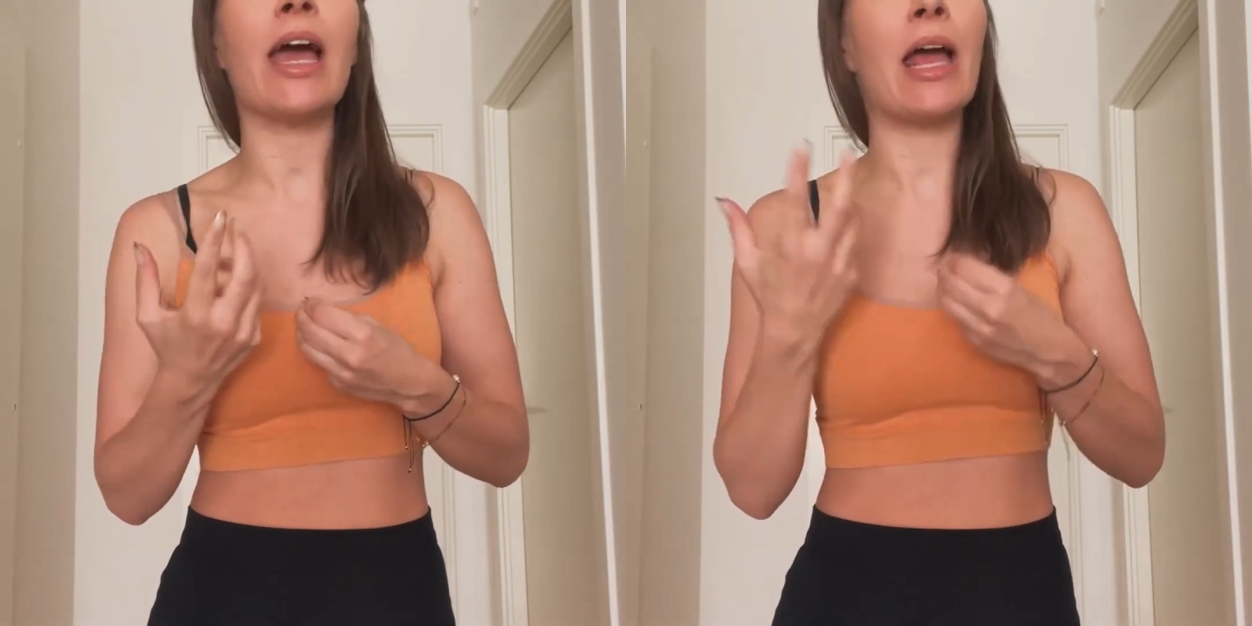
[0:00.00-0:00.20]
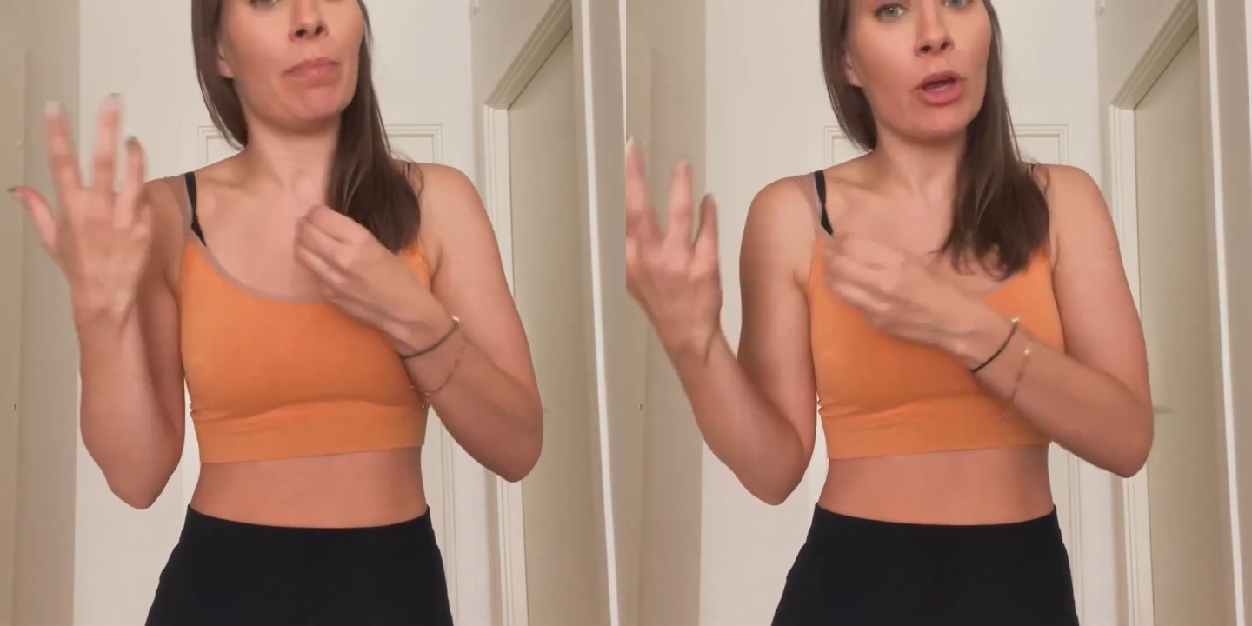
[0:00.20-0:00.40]

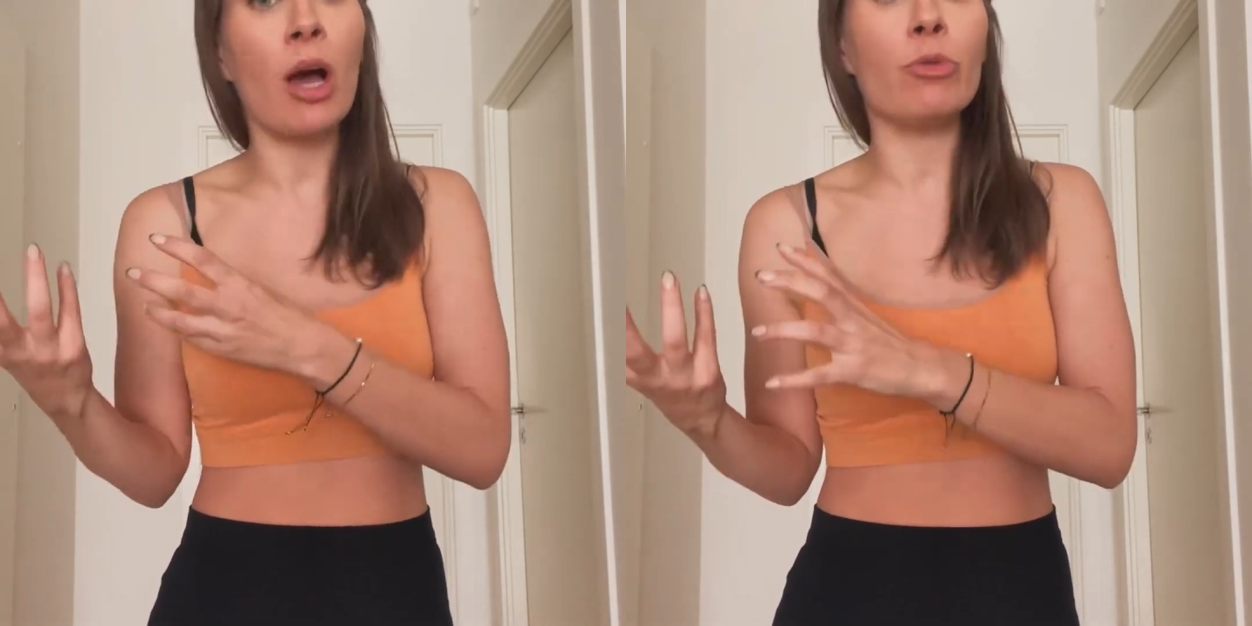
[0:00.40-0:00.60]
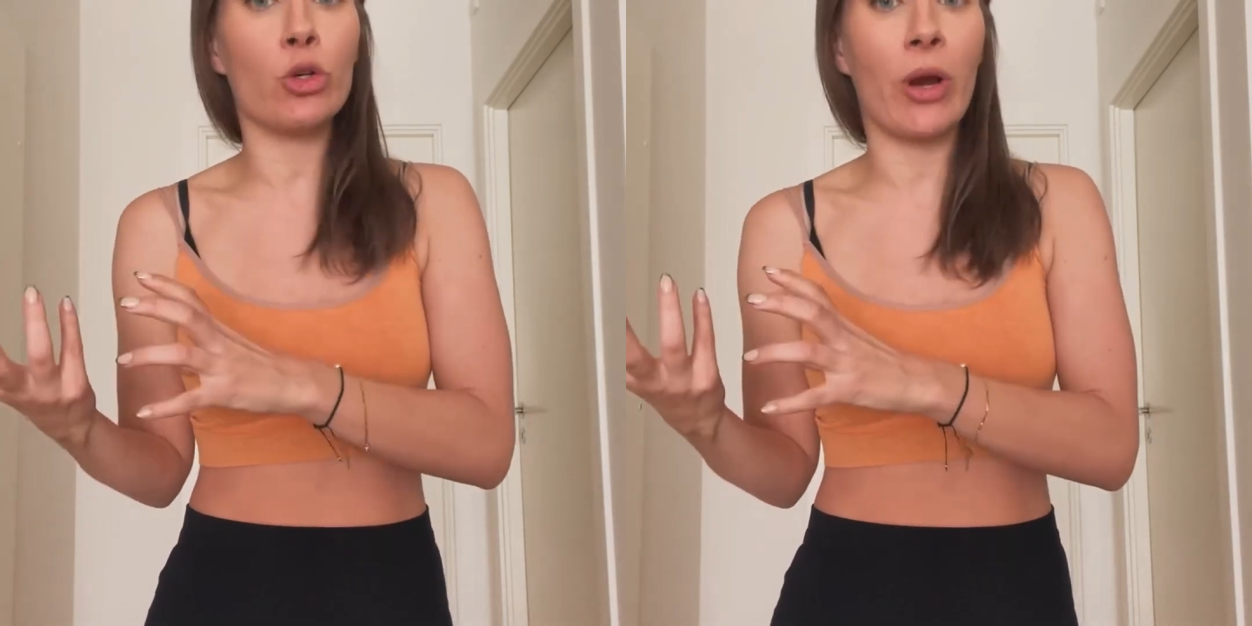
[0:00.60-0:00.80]
and
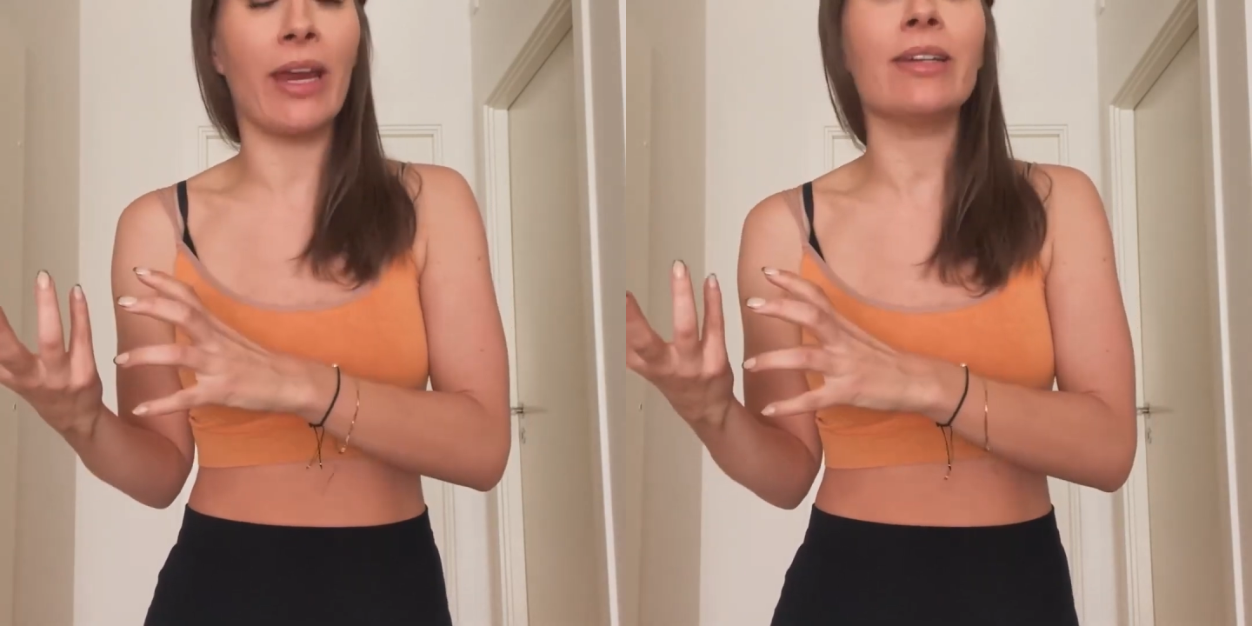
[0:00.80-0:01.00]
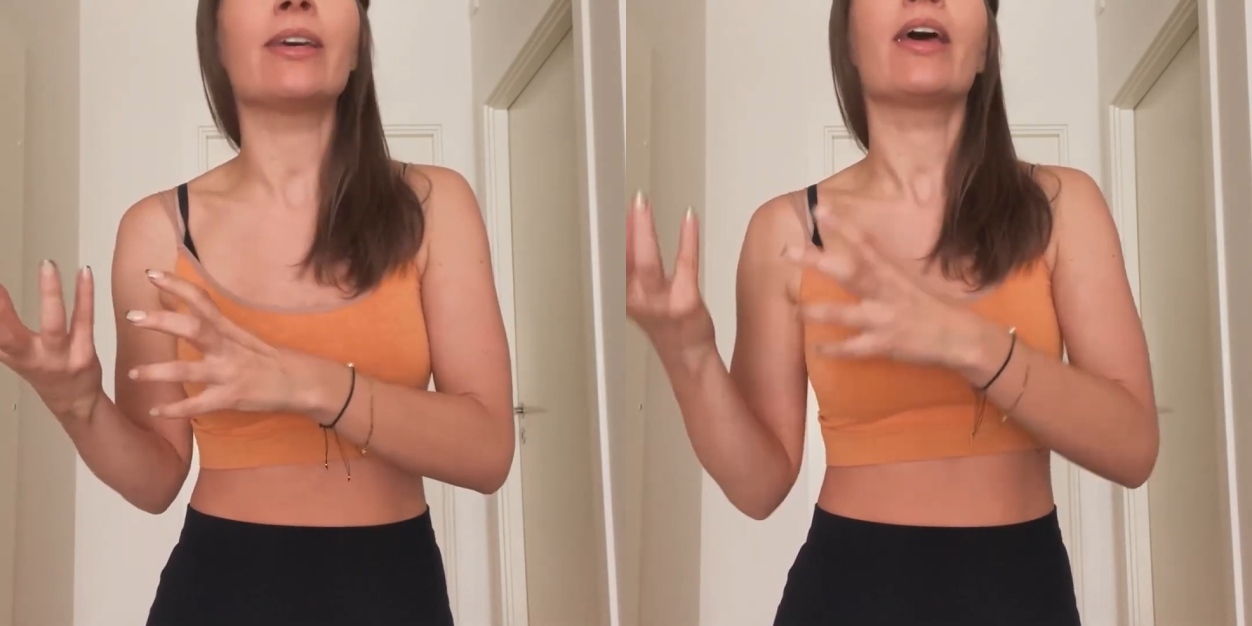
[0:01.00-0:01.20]
become
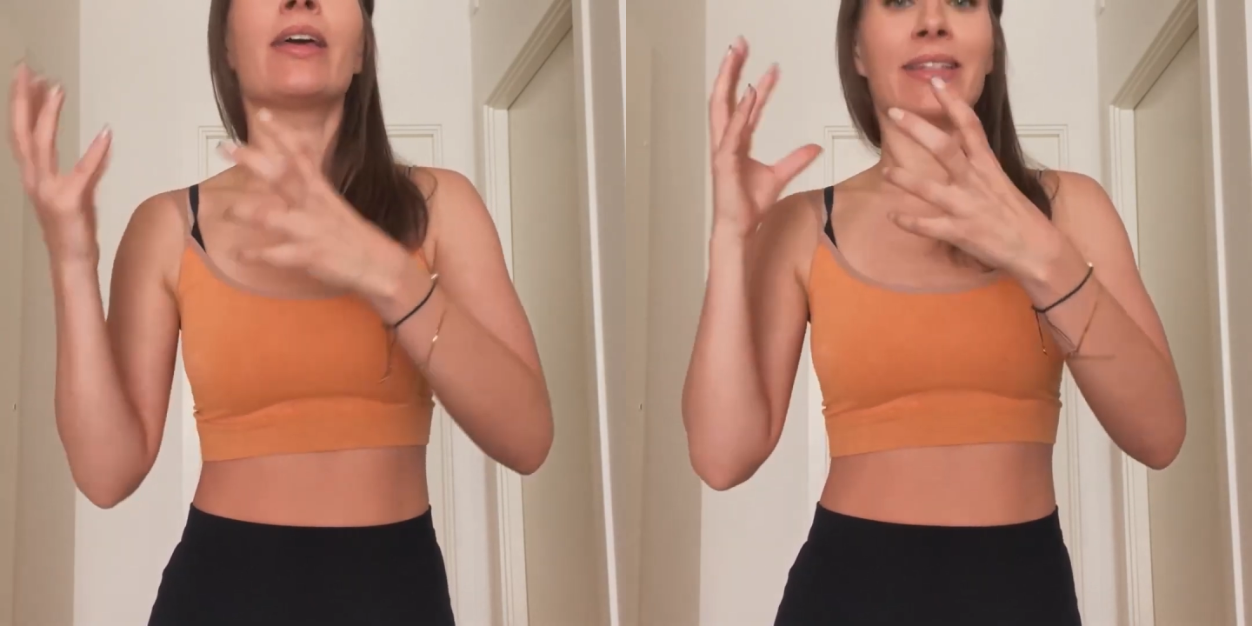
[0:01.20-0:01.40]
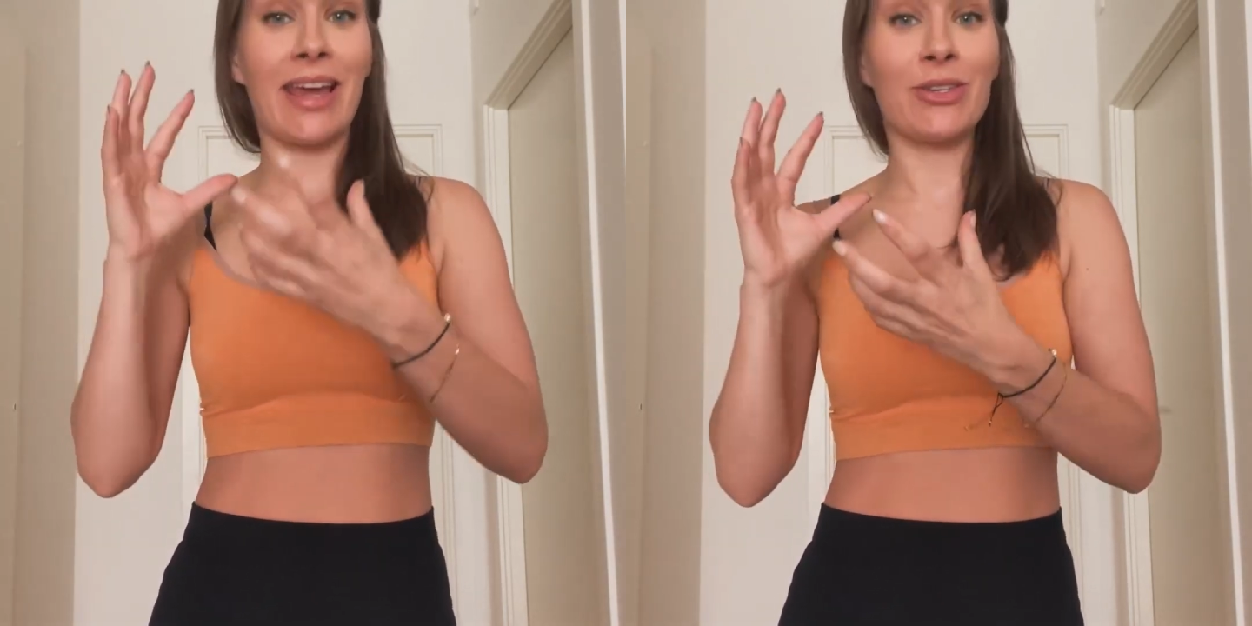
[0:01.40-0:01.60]
trained
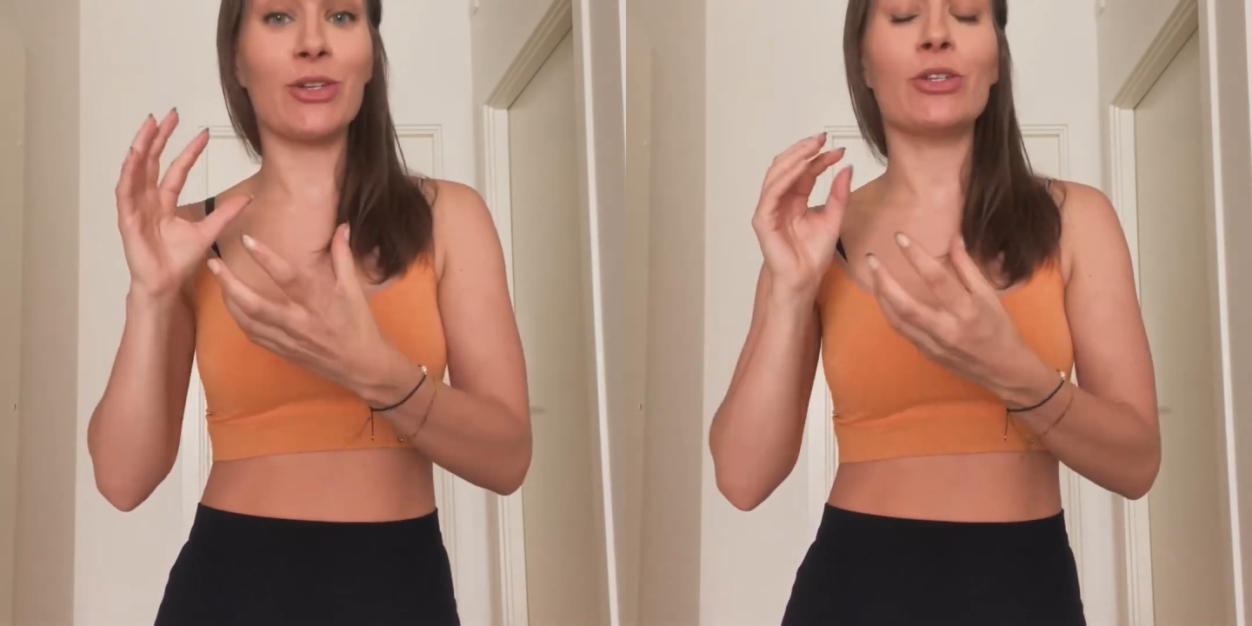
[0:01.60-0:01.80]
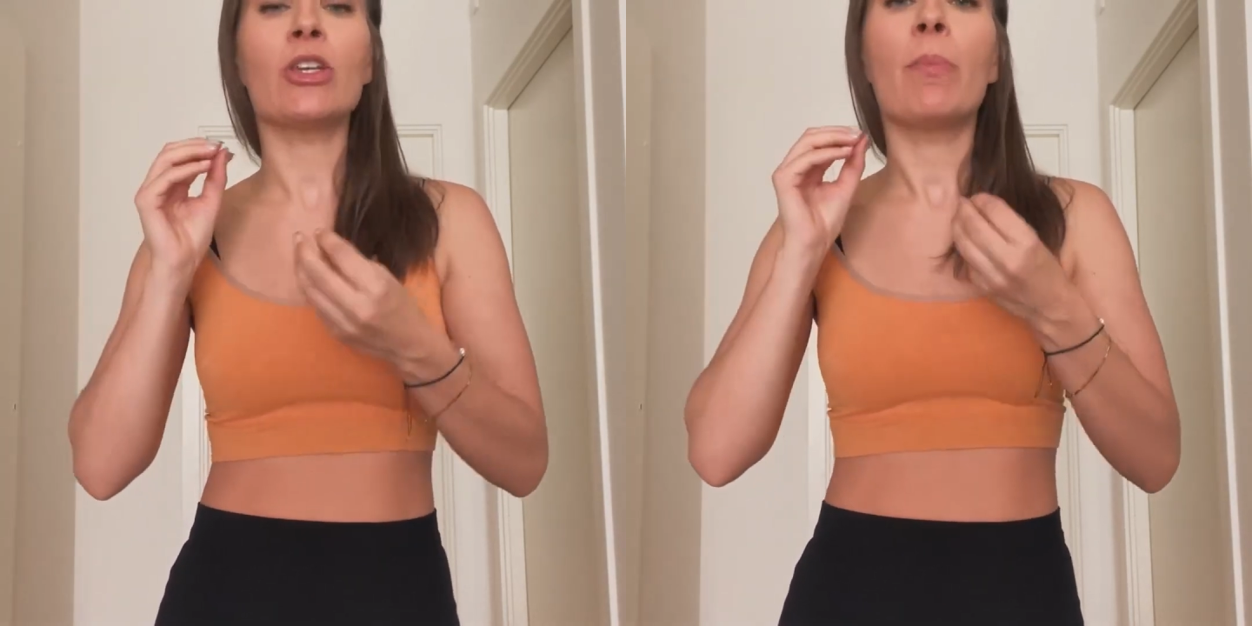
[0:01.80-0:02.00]
dancers,